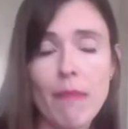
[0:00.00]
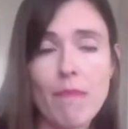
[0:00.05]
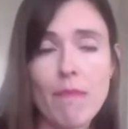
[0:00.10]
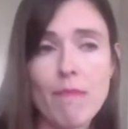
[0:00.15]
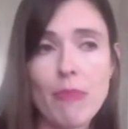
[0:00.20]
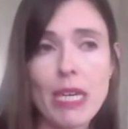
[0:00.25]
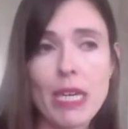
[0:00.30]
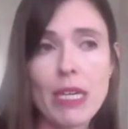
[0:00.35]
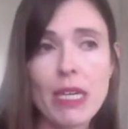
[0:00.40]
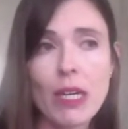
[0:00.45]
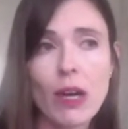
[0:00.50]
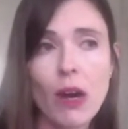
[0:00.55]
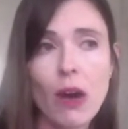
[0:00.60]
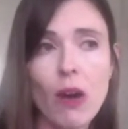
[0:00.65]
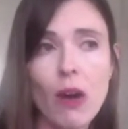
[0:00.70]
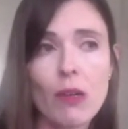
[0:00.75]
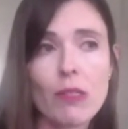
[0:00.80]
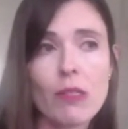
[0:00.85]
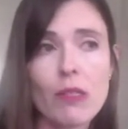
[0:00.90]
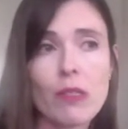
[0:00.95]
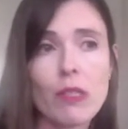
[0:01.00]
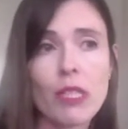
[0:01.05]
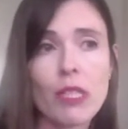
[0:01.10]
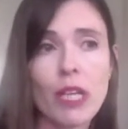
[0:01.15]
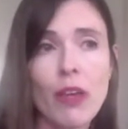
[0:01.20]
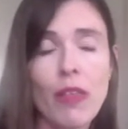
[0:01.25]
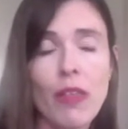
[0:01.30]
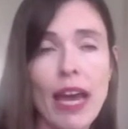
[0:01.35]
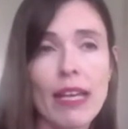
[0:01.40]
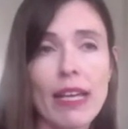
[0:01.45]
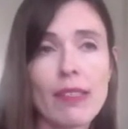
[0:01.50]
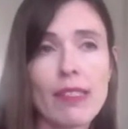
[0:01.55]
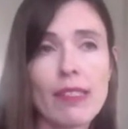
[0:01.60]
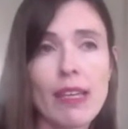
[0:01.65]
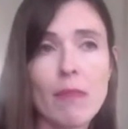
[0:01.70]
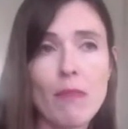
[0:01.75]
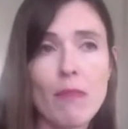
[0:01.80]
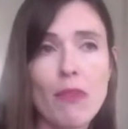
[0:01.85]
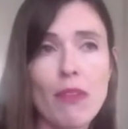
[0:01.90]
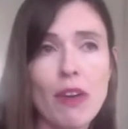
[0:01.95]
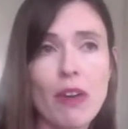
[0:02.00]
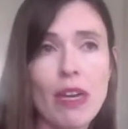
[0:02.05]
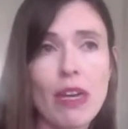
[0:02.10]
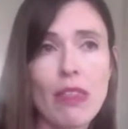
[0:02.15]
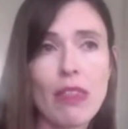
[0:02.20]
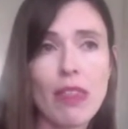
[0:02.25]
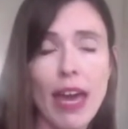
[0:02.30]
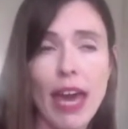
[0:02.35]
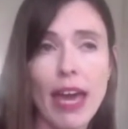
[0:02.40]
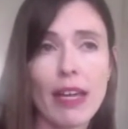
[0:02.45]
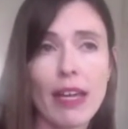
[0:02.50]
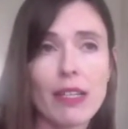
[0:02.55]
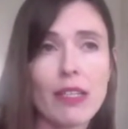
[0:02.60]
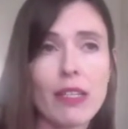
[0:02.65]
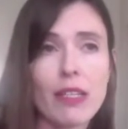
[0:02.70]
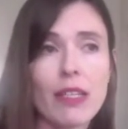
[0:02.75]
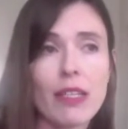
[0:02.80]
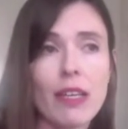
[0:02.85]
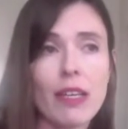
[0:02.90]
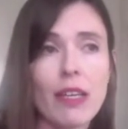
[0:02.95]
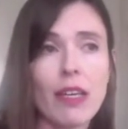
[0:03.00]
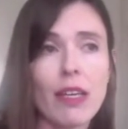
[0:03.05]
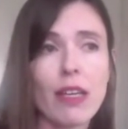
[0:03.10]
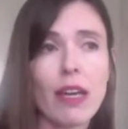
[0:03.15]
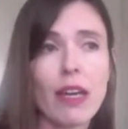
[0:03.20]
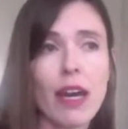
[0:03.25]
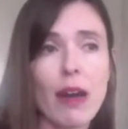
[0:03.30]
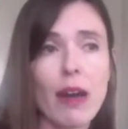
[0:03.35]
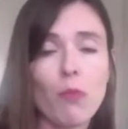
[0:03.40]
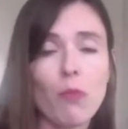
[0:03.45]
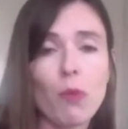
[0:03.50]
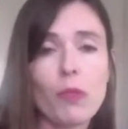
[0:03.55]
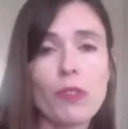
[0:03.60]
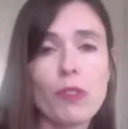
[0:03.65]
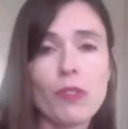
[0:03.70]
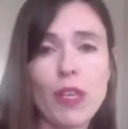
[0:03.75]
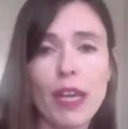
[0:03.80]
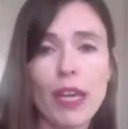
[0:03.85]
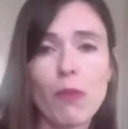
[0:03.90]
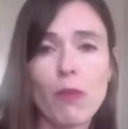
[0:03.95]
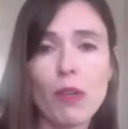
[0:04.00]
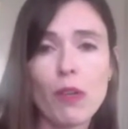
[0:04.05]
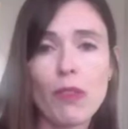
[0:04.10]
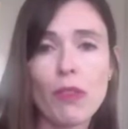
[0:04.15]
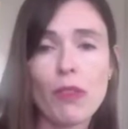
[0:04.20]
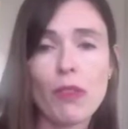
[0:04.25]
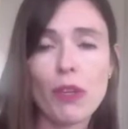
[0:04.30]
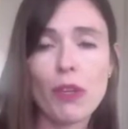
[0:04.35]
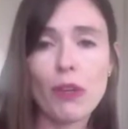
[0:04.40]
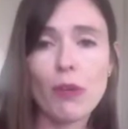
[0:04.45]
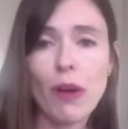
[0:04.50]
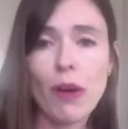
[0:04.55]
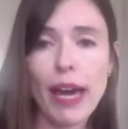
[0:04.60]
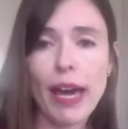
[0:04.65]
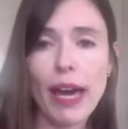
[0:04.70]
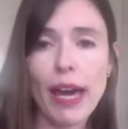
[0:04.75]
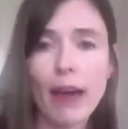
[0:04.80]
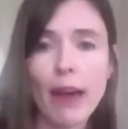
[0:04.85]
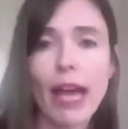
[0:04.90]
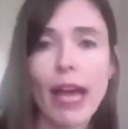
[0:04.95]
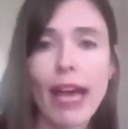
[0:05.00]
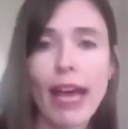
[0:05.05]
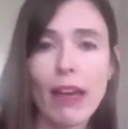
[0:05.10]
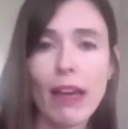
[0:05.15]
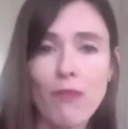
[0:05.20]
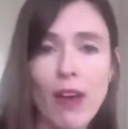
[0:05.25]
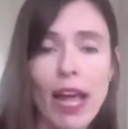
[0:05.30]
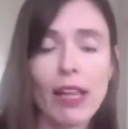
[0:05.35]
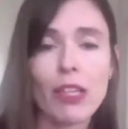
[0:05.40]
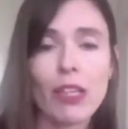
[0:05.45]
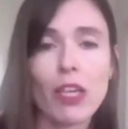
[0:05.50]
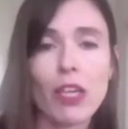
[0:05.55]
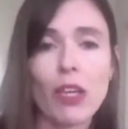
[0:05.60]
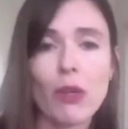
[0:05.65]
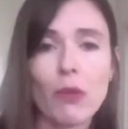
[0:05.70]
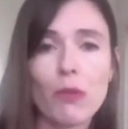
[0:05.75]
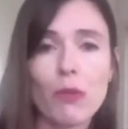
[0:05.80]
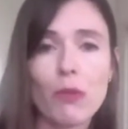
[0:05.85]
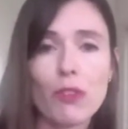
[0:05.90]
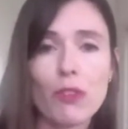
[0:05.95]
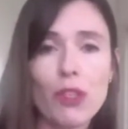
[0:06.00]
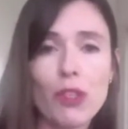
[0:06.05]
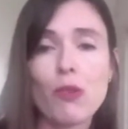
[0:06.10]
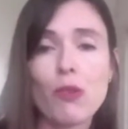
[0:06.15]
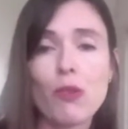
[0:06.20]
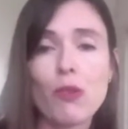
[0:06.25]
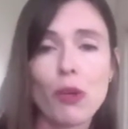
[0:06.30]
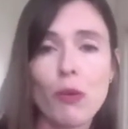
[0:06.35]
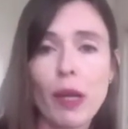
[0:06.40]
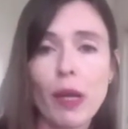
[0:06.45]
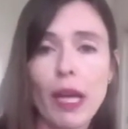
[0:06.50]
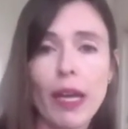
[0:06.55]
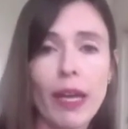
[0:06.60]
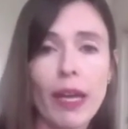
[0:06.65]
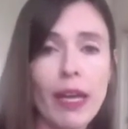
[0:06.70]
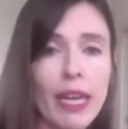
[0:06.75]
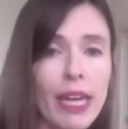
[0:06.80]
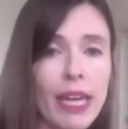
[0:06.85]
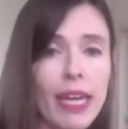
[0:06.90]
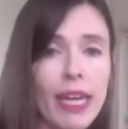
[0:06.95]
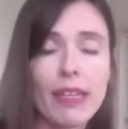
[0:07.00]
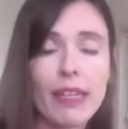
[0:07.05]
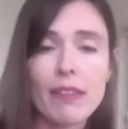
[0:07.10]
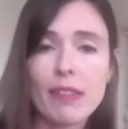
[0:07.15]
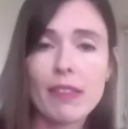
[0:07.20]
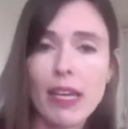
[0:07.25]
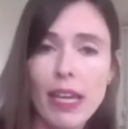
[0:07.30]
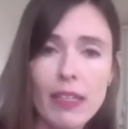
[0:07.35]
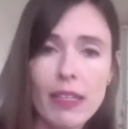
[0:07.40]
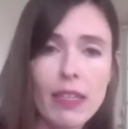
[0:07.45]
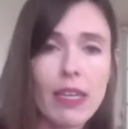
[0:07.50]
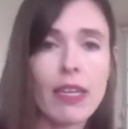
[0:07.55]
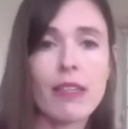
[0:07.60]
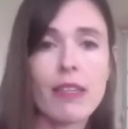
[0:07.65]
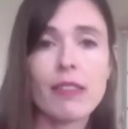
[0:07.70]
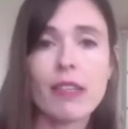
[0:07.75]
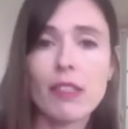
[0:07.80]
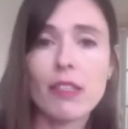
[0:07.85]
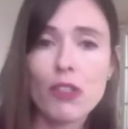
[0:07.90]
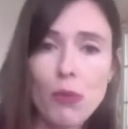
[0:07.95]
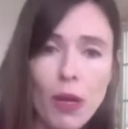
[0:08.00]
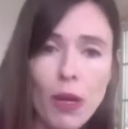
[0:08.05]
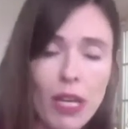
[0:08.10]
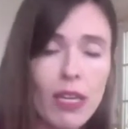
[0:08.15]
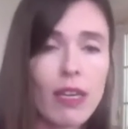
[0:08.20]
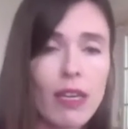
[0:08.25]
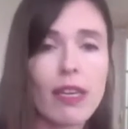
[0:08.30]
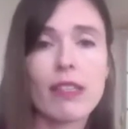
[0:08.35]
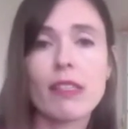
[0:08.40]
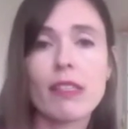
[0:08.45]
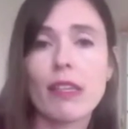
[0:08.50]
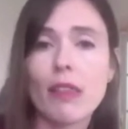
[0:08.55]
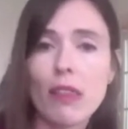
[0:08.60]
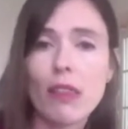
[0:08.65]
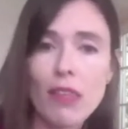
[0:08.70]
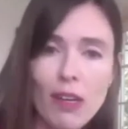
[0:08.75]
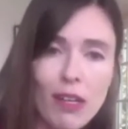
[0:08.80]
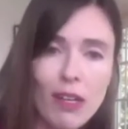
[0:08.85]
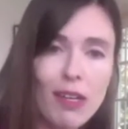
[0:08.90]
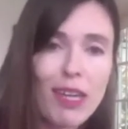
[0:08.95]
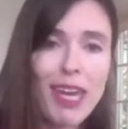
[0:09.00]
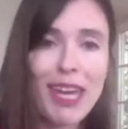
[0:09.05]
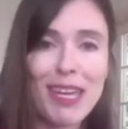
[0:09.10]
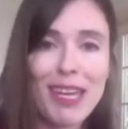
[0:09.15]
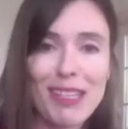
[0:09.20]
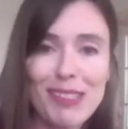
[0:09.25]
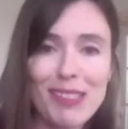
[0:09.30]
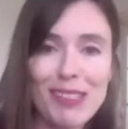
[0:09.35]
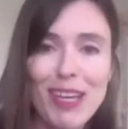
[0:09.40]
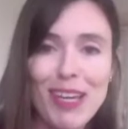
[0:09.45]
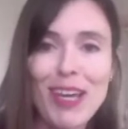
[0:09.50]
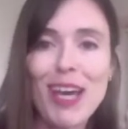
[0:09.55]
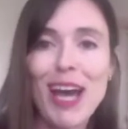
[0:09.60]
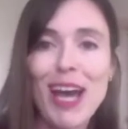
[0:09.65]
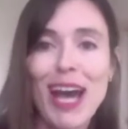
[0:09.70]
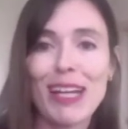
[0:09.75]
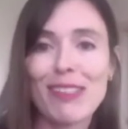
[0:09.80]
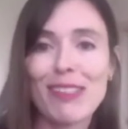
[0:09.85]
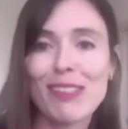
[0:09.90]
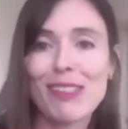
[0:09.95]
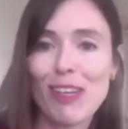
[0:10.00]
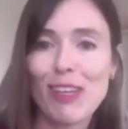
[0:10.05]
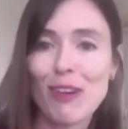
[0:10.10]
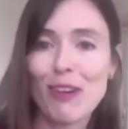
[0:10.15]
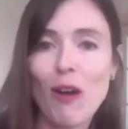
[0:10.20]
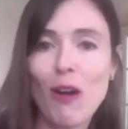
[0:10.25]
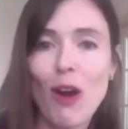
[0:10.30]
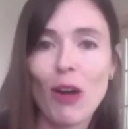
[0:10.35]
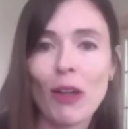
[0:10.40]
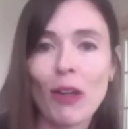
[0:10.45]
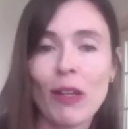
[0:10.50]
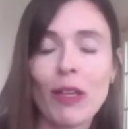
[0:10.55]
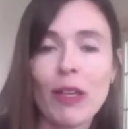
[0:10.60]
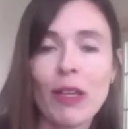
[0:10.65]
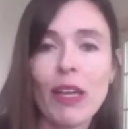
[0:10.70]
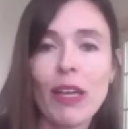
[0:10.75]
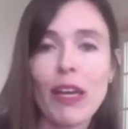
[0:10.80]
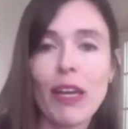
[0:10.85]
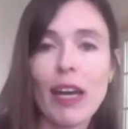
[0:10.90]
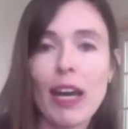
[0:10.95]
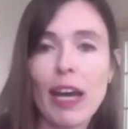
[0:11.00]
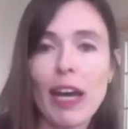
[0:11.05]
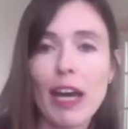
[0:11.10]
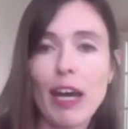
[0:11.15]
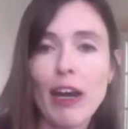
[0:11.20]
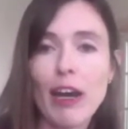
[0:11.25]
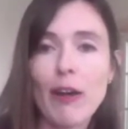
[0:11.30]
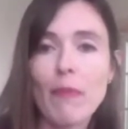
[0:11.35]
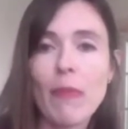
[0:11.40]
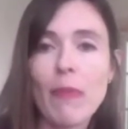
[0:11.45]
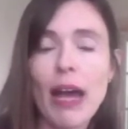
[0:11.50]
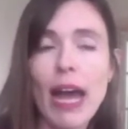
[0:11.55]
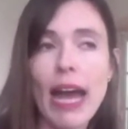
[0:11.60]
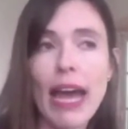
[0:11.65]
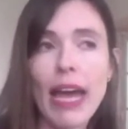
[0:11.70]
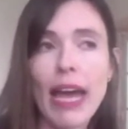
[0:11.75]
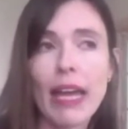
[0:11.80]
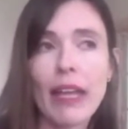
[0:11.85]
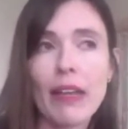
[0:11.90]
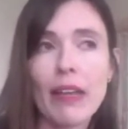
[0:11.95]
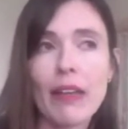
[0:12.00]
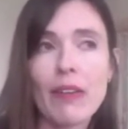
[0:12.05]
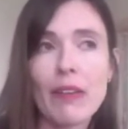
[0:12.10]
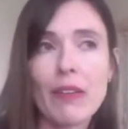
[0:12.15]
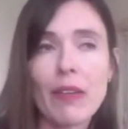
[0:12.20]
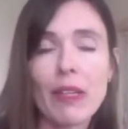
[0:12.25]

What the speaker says: Because, that's something that will stay with you and will add value to your career in 10 years, in 20 years, in 30 years, and so on. And